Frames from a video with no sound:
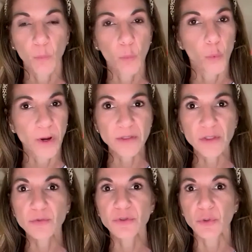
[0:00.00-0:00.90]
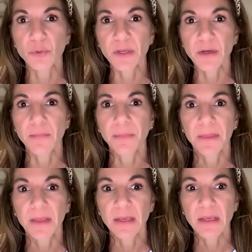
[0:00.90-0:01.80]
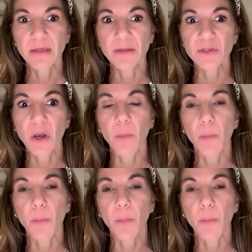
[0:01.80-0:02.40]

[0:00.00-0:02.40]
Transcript: when you do it, is